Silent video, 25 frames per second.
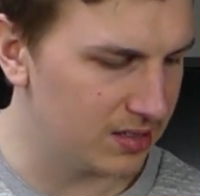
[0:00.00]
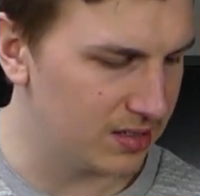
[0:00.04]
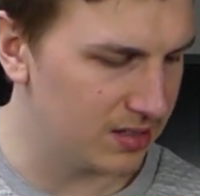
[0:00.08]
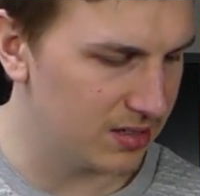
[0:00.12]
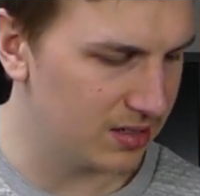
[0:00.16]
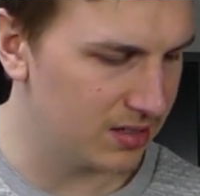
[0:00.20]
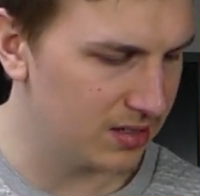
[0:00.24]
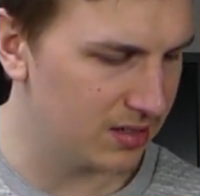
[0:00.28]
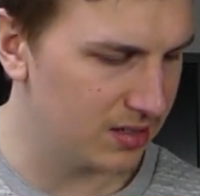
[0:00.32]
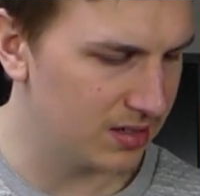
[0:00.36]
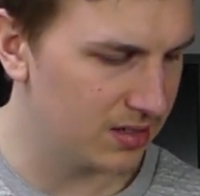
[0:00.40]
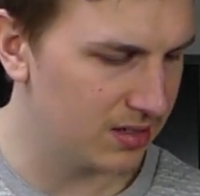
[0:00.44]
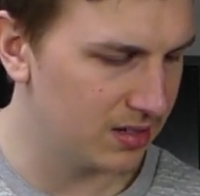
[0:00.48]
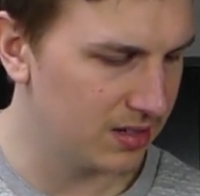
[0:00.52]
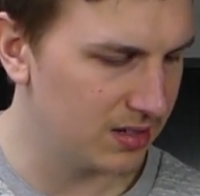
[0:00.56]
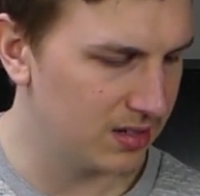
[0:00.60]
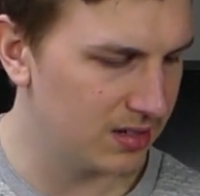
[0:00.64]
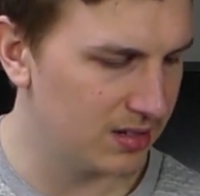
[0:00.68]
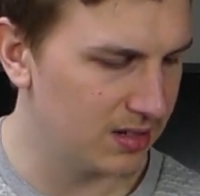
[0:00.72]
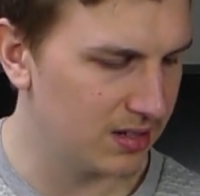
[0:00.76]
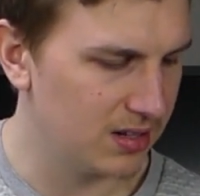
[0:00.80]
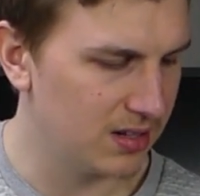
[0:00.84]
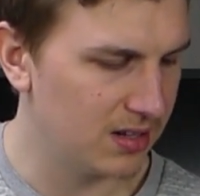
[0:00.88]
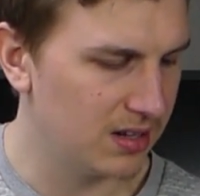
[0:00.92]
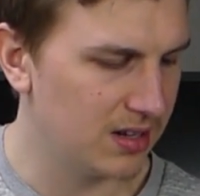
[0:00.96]

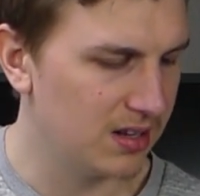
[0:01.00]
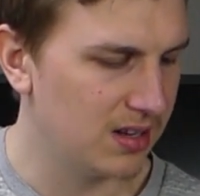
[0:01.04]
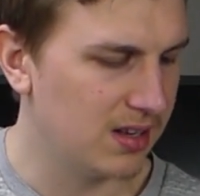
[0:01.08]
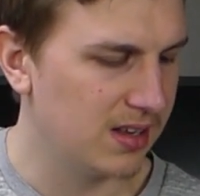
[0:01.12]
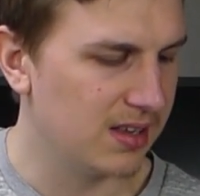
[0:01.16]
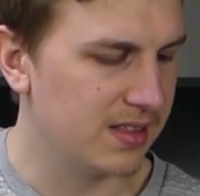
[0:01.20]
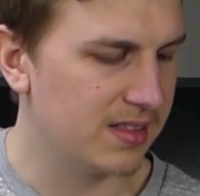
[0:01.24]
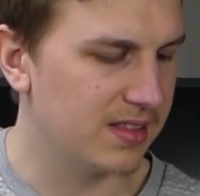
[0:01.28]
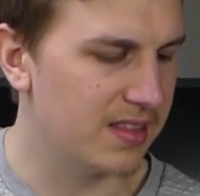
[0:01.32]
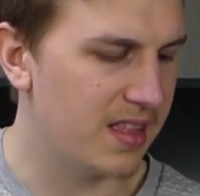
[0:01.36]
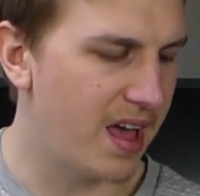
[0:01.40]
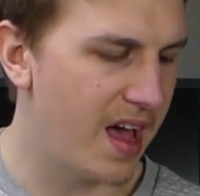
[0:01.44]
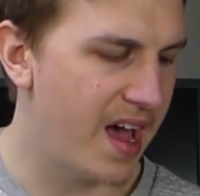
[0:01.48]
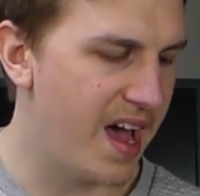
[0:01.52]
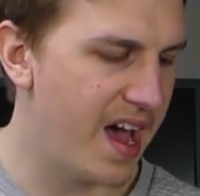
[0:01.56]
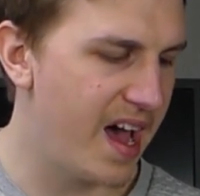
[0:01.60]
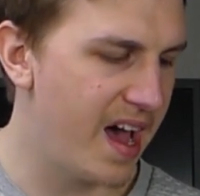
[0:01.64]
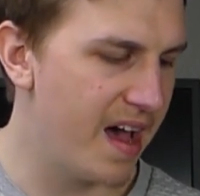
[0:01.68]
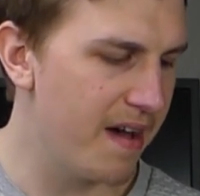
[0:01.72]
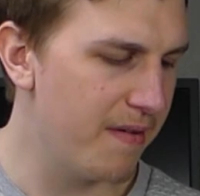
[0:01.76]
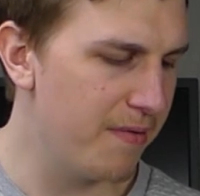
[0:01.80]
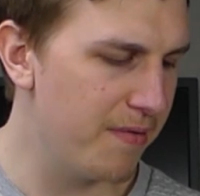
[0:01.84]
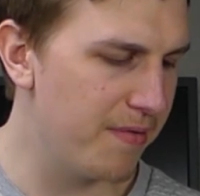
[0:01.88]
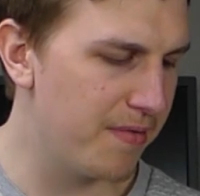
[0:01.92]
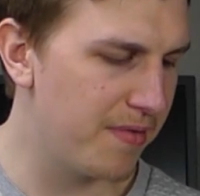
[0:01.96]
The
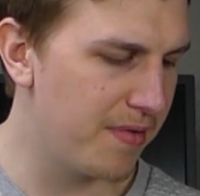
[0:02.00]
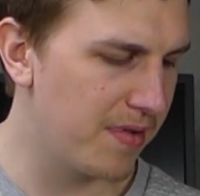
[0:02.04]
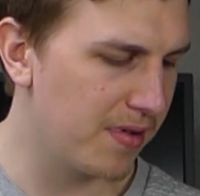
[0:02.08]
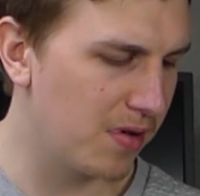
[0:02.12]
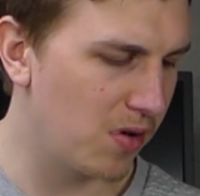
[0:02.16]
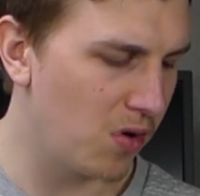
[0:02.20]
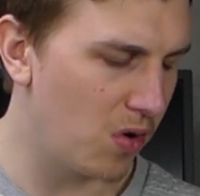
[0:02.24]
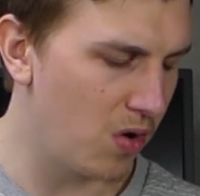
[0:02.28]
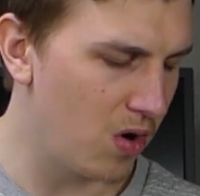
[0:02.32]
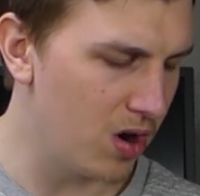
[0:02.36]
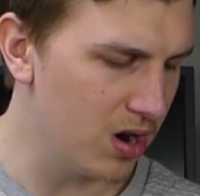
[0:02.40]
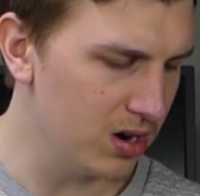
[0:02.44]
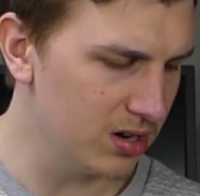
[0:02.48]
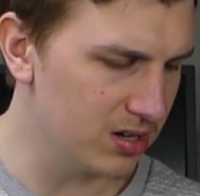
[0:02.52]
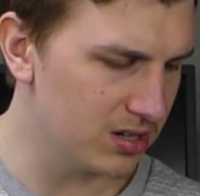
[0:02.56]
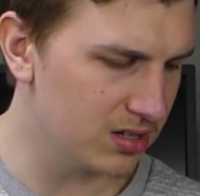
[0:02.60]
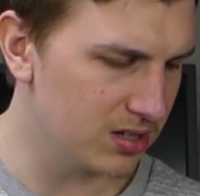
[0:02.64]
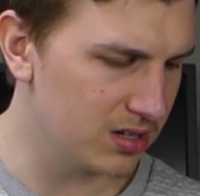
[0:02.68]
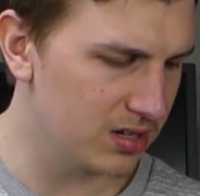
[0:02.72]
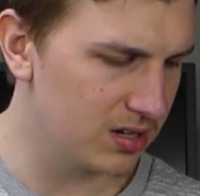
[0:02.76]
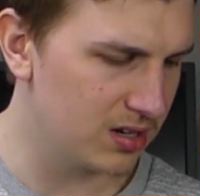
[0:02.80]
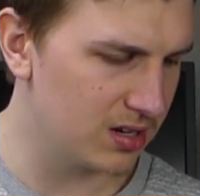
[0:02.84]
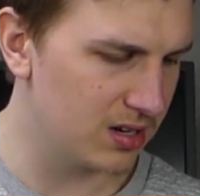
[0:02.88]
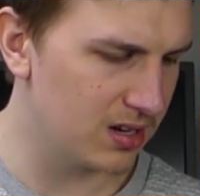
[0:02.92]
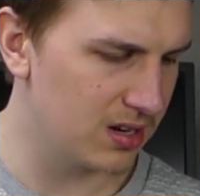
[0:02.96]
F chord
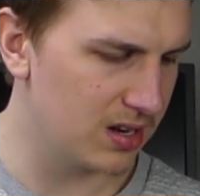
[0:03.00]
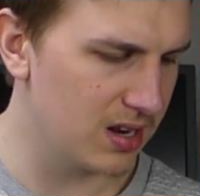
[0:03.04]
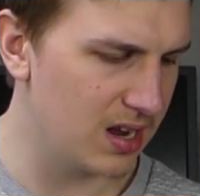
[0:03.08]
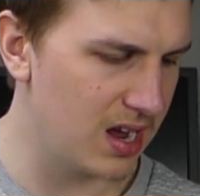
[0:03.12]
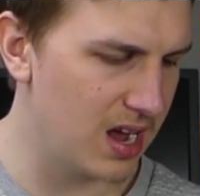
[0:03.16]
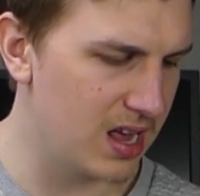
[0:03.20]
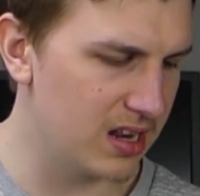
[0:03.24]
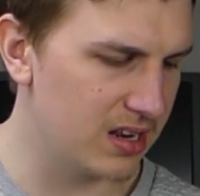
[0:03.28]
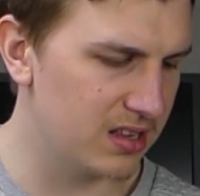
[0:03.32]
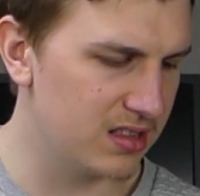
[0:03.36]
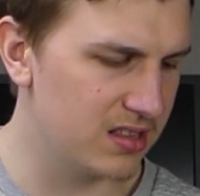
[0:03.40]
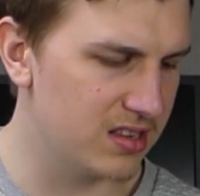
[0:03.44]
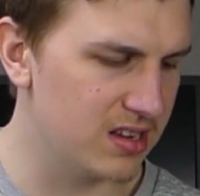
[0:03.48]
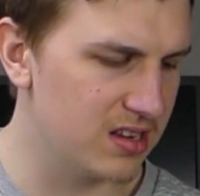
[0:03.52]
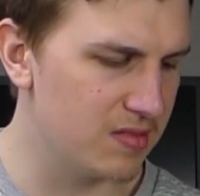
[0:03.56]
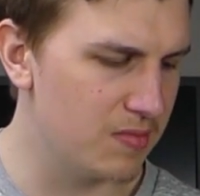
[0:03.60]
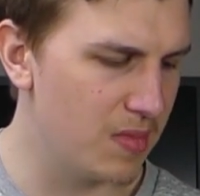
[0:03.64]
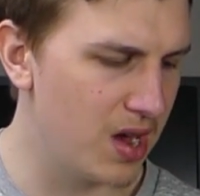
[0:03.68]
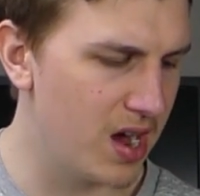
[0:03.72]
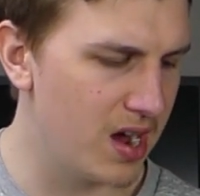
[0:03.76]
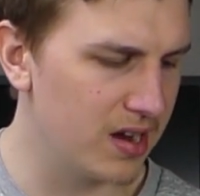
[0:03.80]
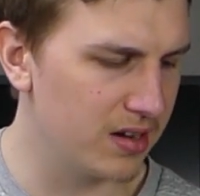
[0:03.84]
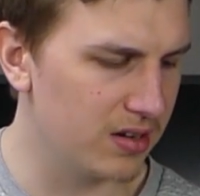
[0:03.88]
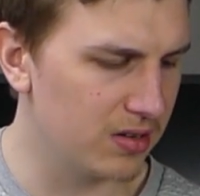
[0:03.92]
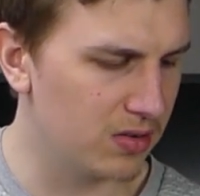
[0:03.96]
and the D
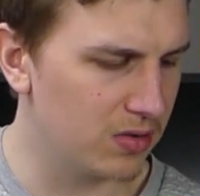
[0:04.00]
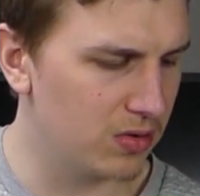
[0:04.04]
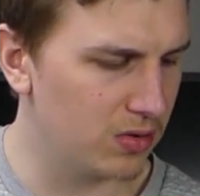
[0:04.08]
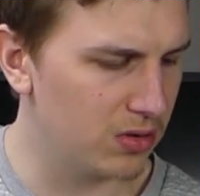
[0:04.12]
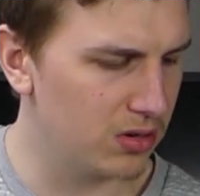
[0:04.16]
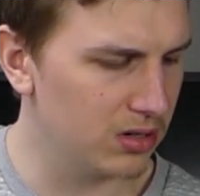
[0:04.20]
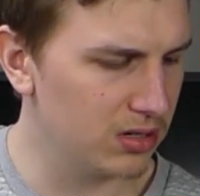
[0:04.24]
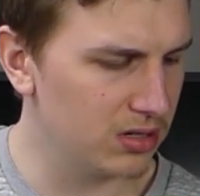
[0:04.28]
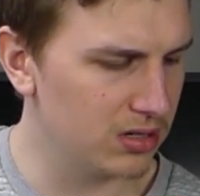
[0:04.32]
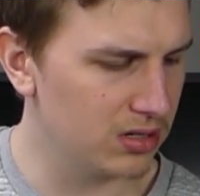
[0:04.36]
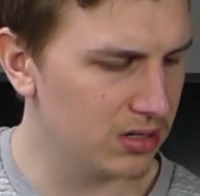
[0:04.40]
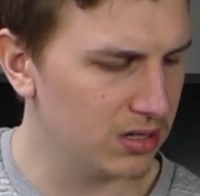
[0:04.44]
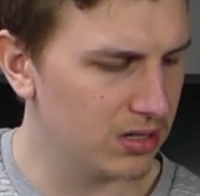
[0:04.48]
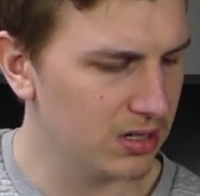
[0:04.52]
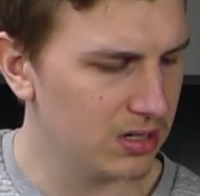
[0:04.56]
minor chord,